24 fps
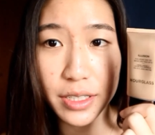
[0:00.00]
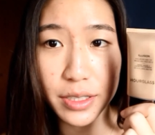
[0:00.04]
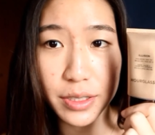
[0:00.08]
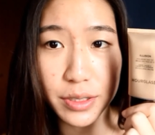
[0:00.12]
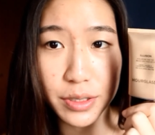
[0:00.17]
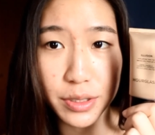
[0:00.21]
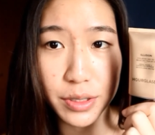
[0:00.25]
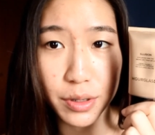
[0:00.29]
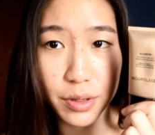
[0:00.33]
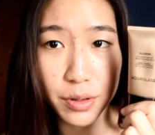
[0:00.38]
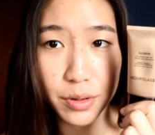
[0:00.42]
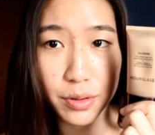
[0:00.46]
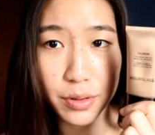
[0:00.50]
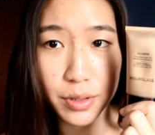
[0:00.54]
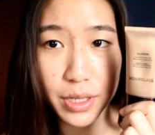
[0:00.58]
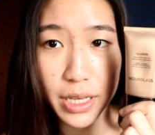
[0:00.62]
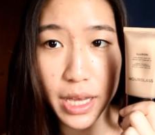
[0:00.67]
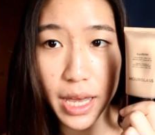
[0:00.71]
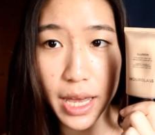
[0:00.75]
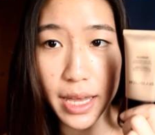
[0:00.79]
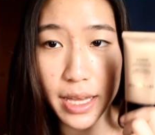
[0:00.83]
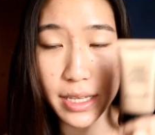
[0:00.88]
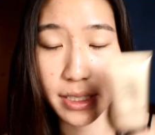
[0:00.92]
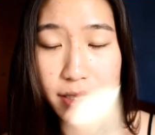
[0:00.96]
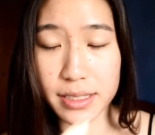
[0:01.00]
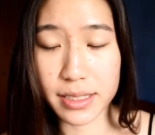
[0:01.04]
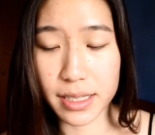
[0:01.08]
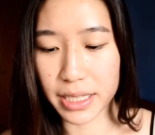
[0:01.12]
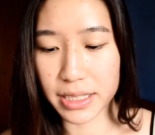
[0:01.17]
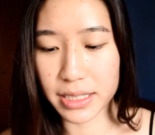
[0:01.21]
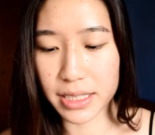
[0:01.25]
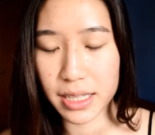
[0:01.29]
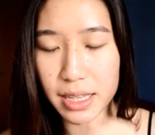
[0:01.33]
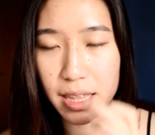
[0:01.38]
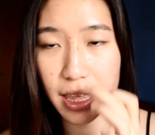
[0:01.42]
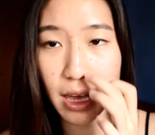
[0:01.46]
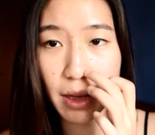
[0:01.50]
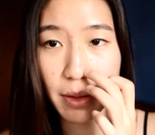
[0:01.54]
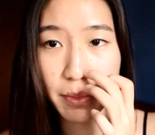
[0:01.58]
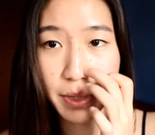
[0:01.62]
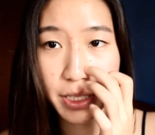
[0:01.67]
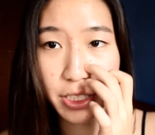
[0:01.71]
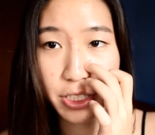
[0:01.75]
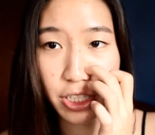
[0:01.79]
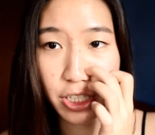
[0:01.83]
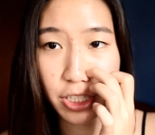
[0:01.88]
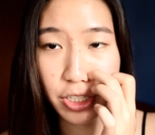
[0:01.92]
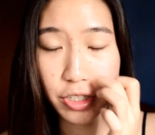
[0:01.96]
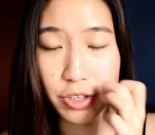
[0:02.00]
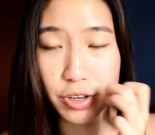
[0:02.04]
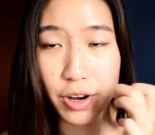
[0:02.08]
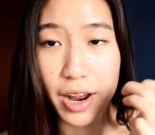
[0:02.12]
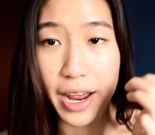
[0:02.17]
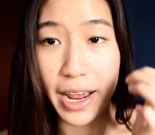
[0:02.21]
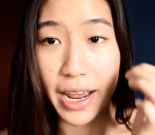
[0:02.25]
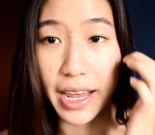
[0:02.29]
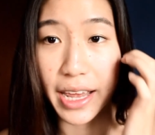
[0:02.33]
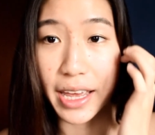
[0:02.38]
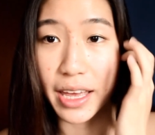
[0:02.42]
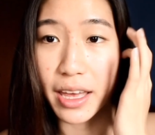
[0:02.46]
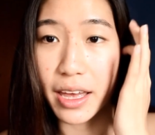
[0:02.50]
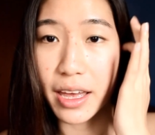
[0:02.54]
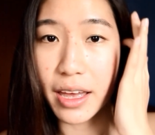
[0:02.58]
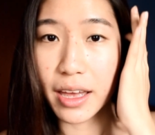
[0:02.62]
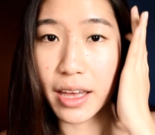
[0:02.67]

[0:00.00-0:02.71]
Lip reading: So yes, basically I'll be just trying